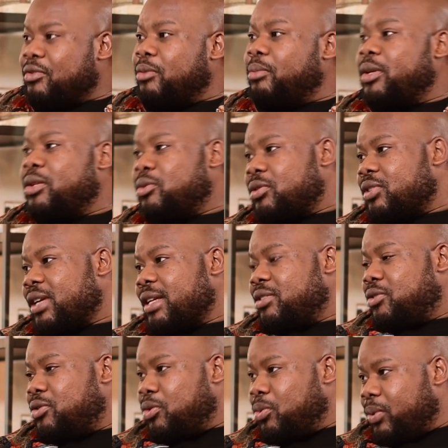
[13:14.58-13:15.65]
for me to
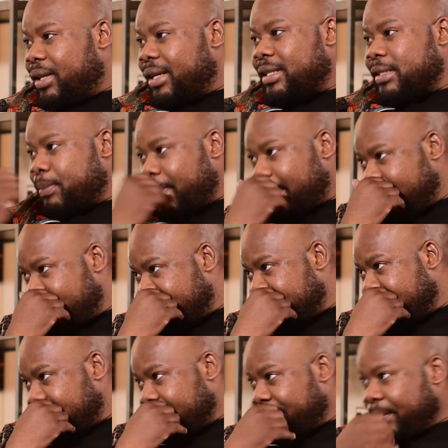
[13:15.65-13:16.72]
trust you with that
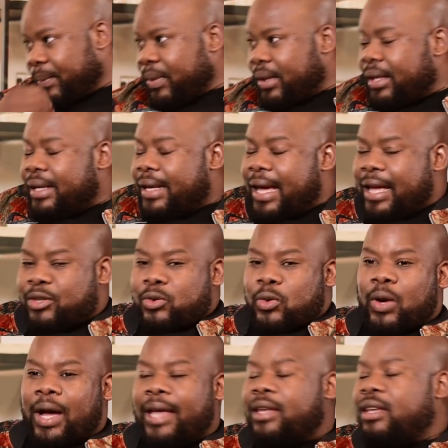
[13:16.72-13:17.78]
spice. Mm-hmm. Yeah,
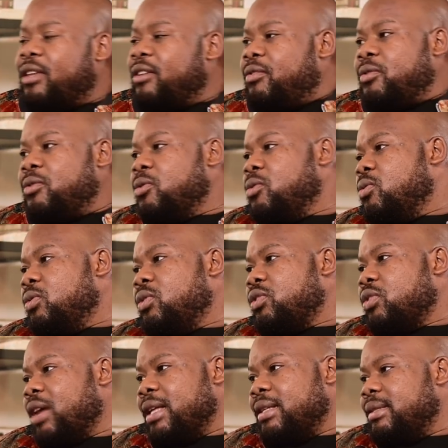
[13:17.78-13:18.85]
so I give you
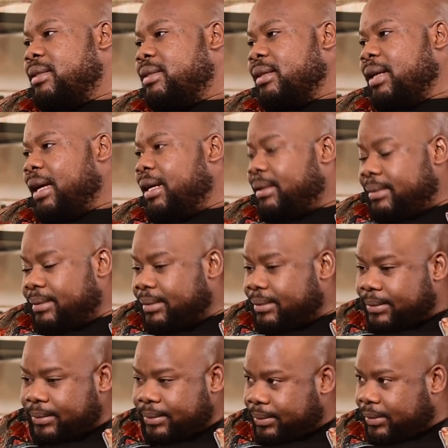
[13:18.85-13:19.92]
trust,
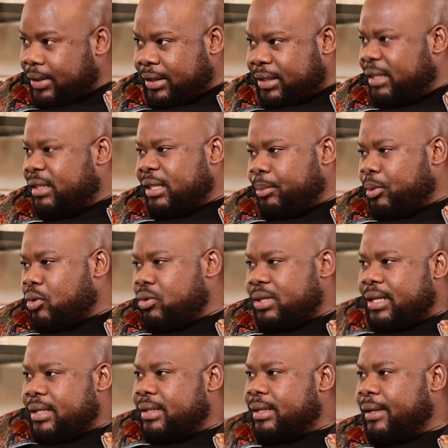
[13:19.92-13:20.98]
and it, it's a
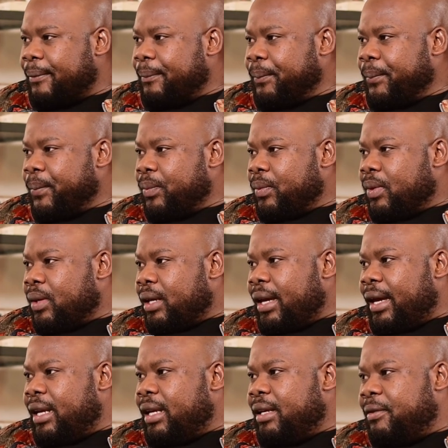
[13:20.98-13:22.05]
process thing. Mm-hmm.
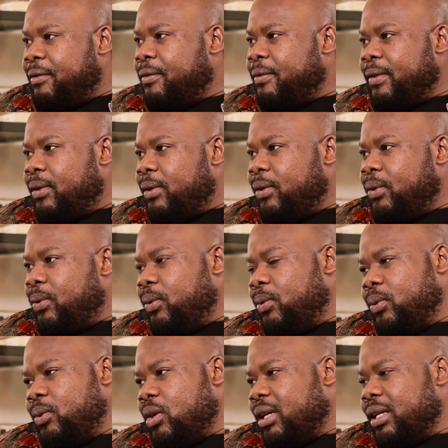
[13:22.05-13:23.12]
And if
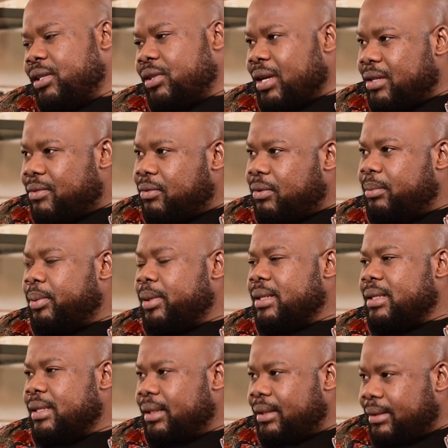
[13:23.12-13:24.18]
you're not a trustful
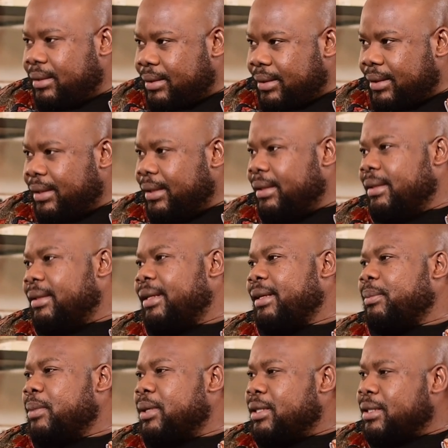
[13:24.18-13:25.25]
person, uh,
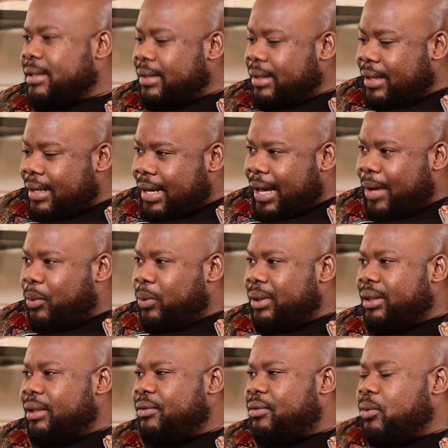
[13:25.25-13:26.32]
that means I will
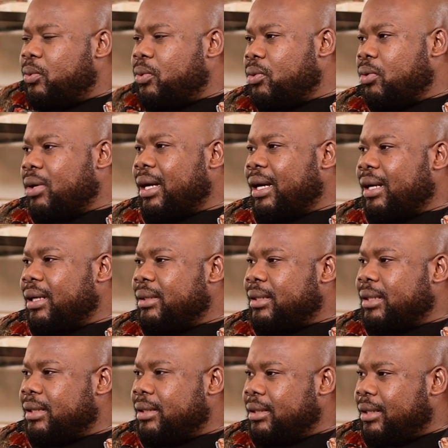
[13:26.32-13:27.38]
leave you with your
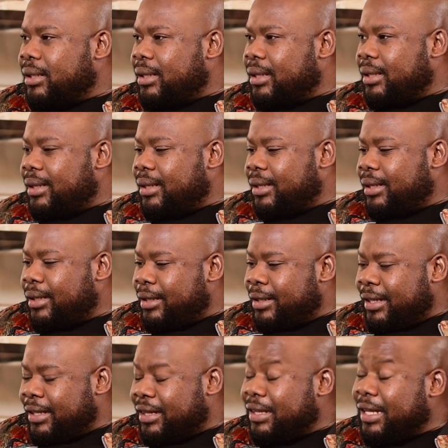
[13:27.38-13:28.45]
current, uh,
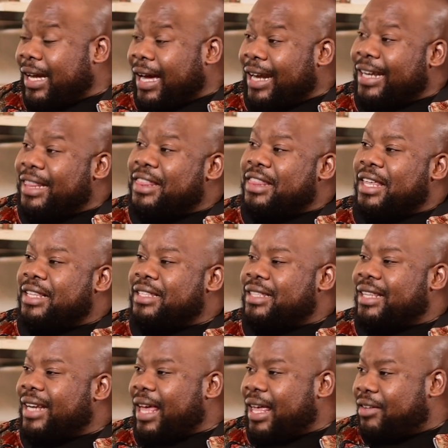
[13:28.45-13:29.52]
the, the current things
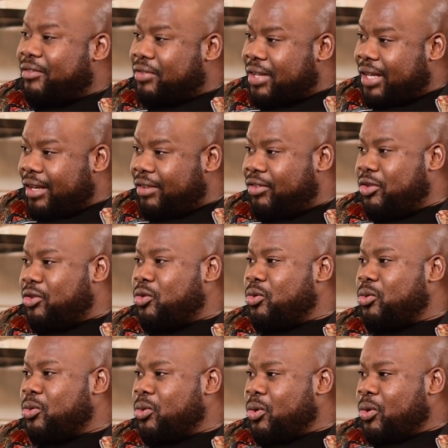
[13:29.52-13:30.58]
that I have given
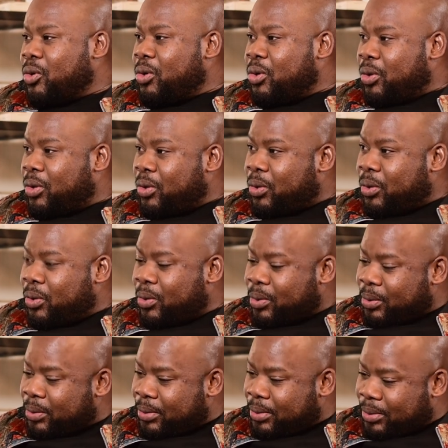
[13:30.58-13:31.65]
you.
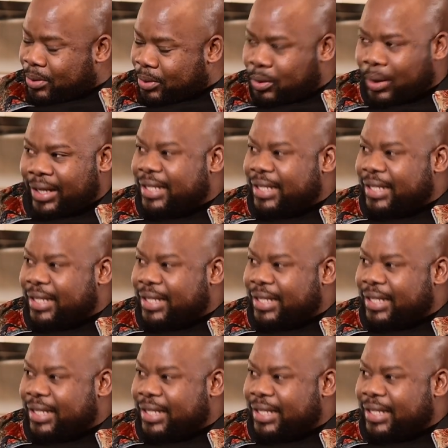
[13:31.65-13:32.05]
Uh, you